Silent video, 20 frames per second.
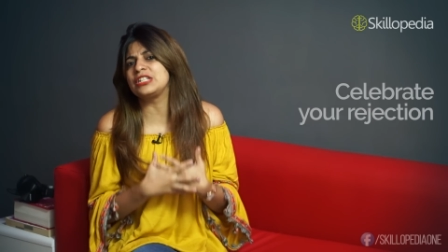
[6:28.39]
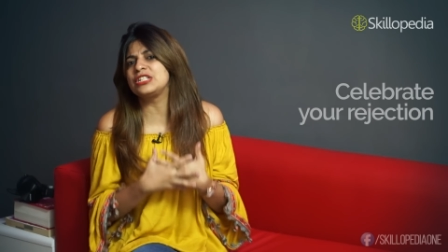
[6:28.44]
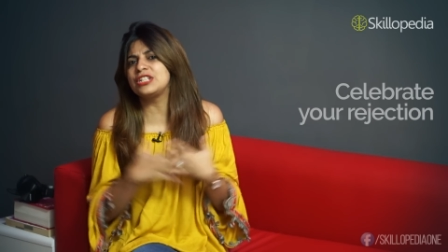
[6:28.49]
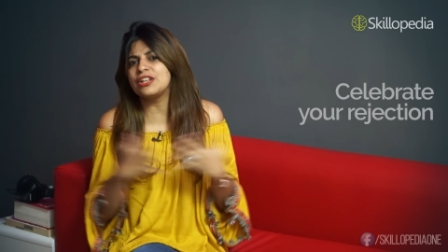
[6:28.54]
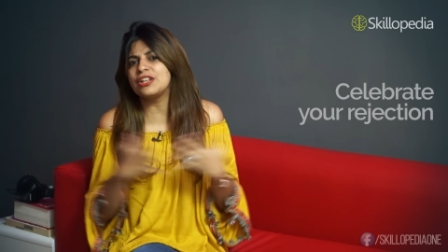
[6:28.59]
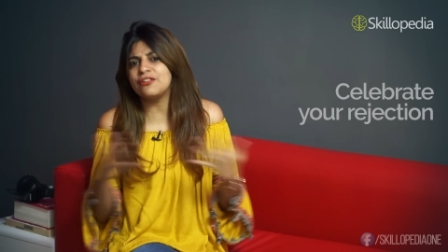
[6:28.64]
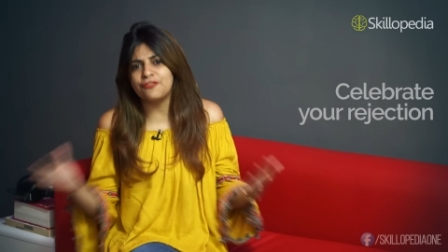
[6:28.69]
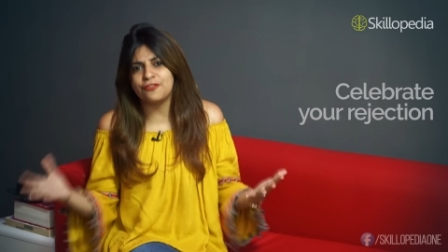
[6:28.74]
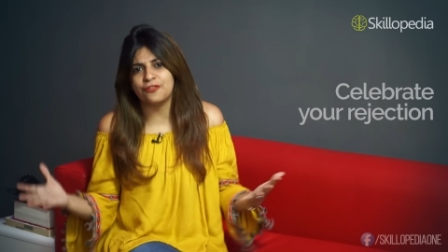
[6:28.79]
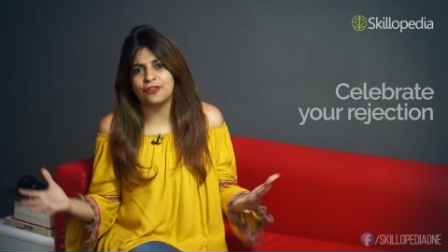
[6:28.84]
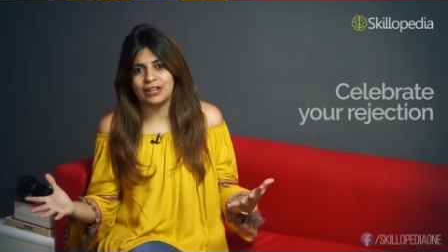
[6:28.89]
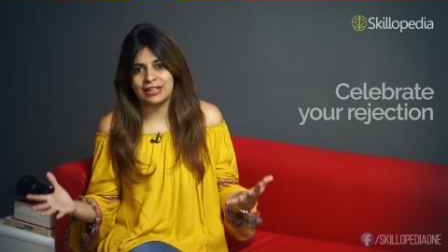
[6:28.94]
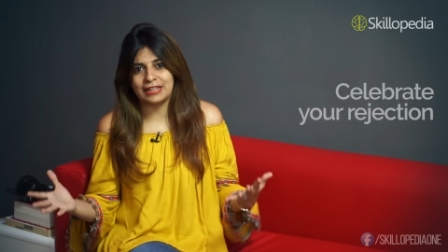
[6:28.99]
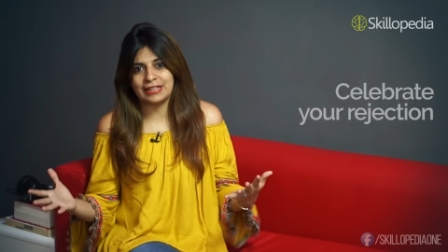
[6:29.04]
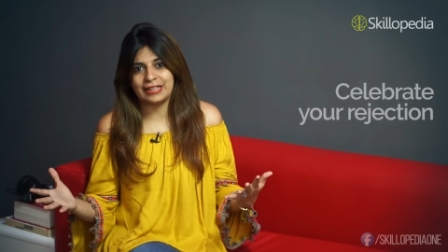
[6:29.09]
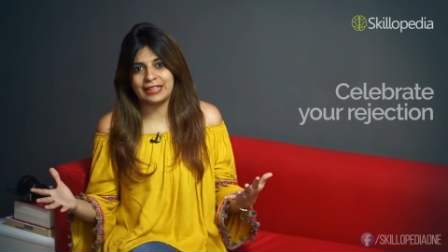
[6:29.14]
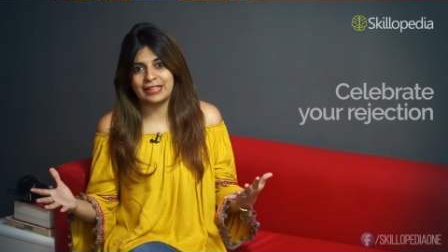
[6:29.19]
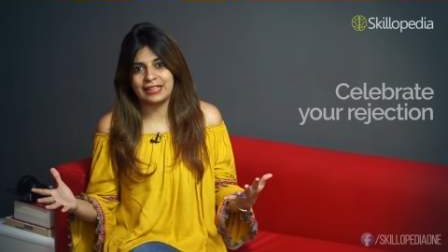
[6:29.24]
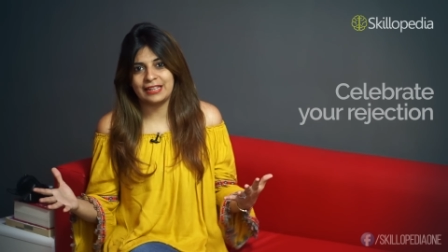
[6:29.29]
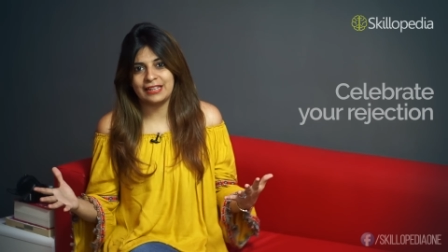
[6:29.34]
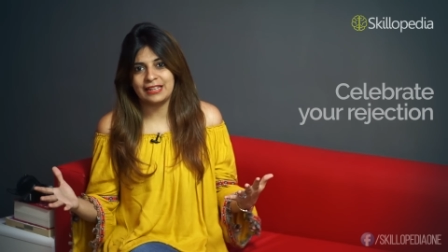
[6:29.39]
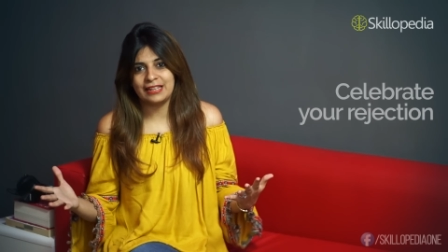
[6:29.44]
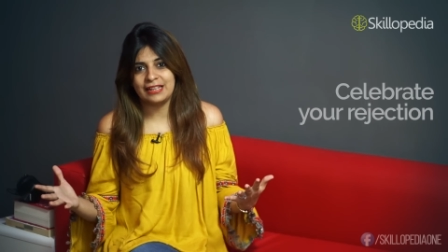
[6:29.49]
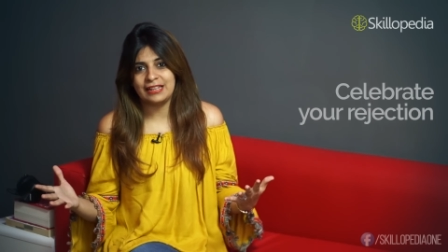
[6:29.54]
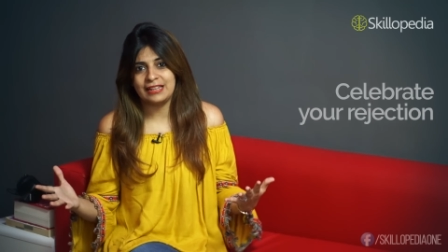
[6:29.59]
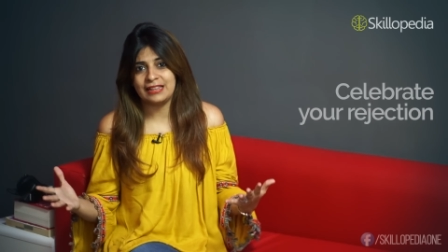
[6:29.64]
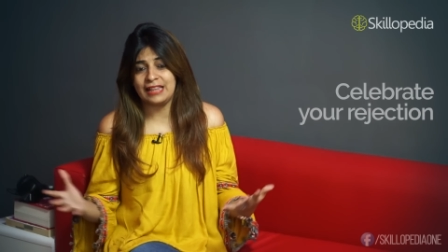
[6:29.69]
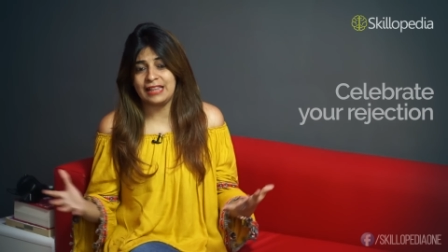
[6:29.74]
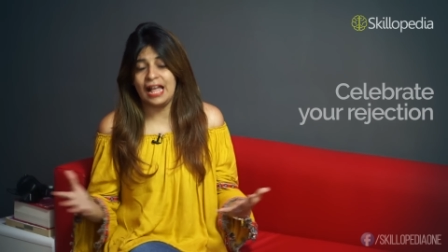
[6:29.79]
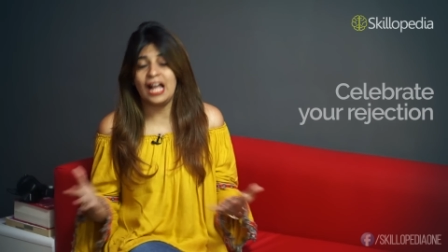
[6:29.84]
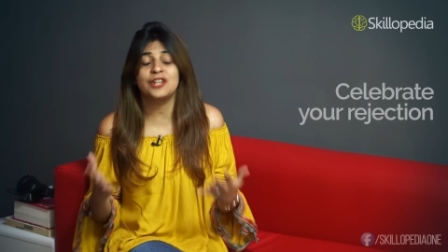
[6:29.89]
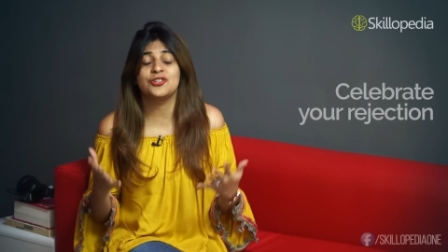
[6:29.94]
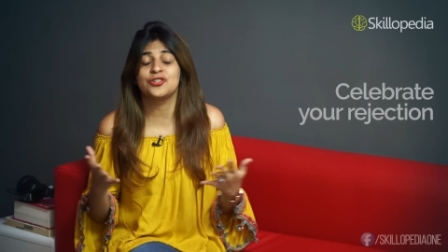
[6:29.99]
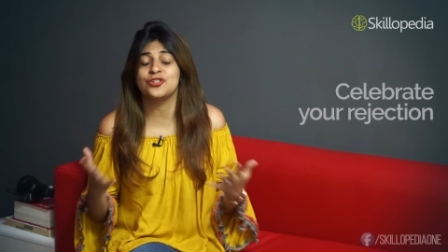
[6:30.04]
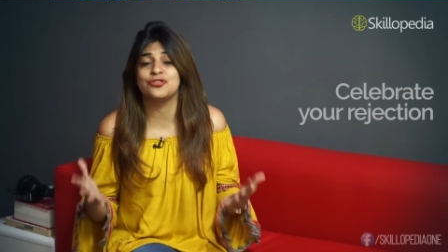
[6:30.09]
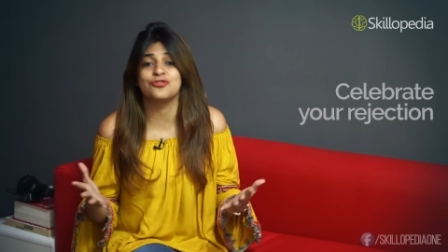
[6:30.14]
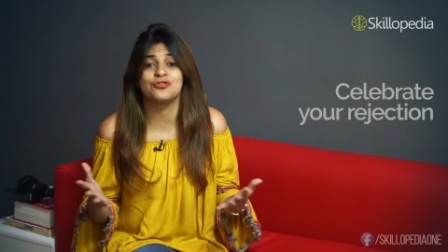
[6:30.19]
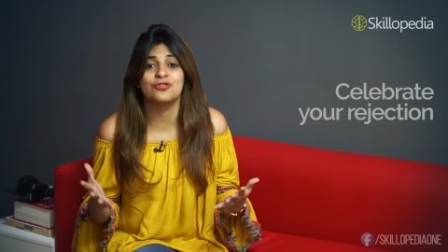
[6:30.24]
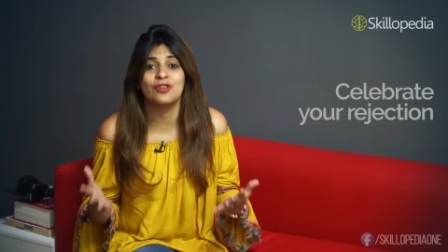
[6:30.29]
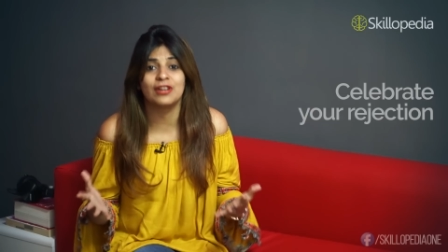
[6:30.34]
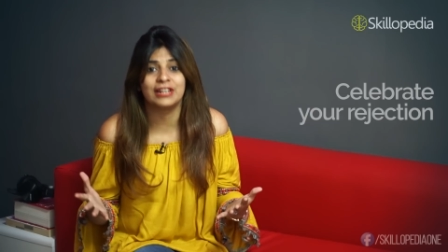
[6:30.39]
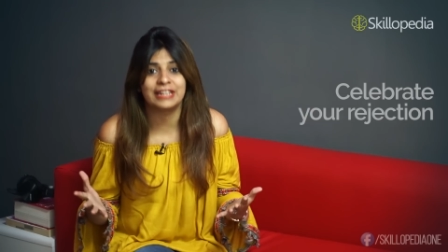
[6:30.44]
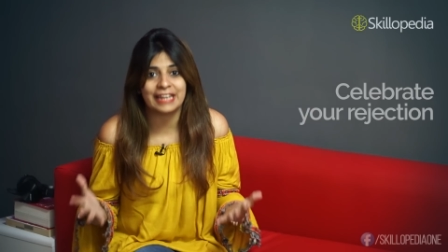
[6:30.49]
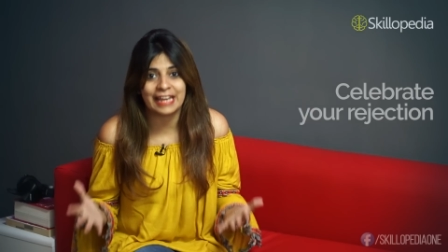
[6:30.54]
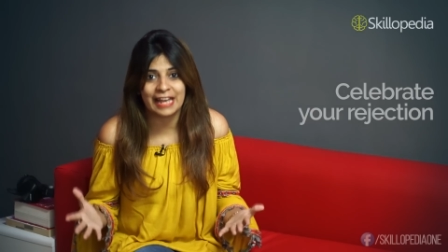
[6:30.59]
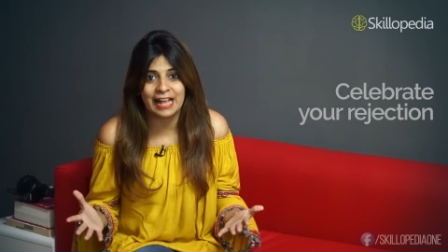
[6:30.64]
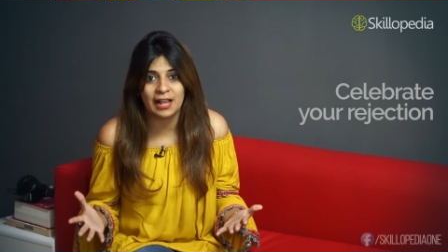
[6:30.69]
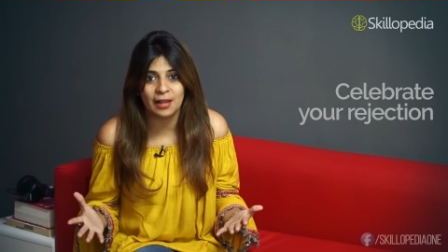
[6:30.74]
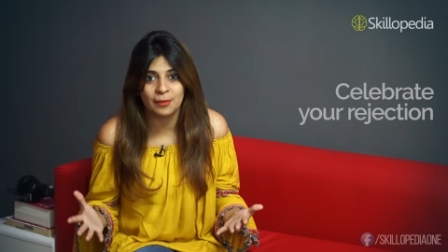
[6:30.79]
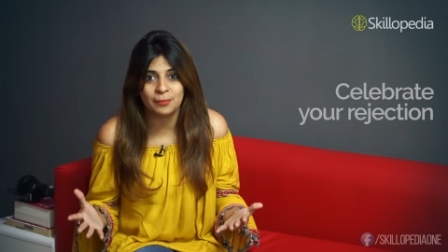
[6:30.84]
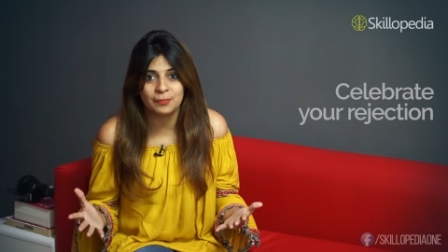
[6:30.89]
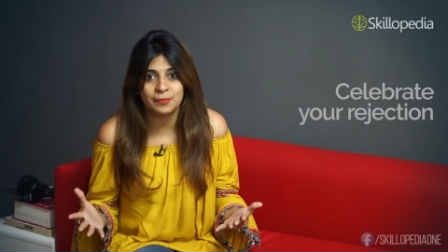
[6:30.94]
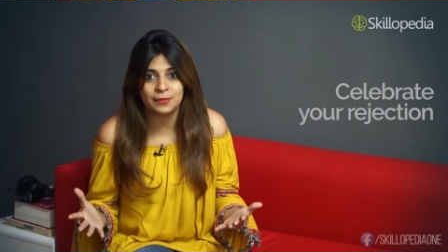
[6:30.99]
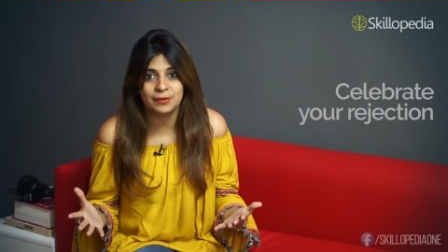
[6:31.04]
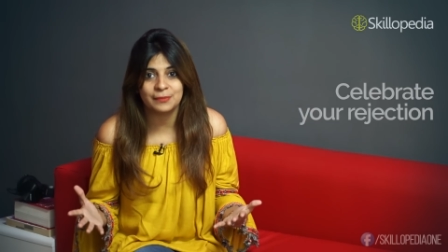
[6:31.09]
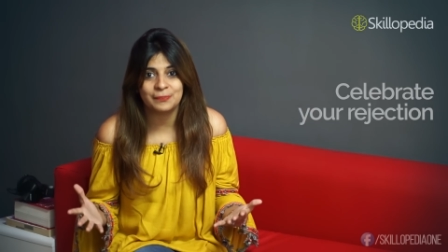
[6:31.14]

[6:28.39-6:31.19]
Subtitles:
differently. That should really help.